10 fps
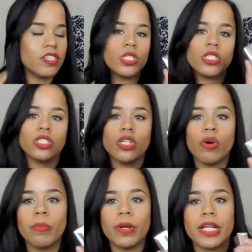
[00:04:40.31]
It's just
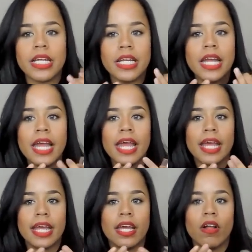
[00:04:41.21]
so pretty
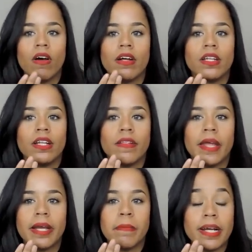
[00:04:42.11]
and on
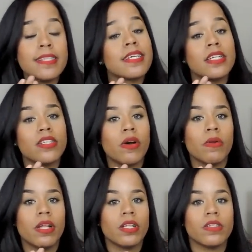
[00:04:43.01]
like my skin
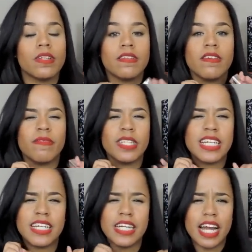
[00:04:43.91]
tone it looks like a
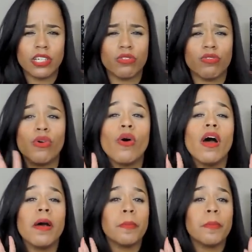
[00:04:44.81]
really natural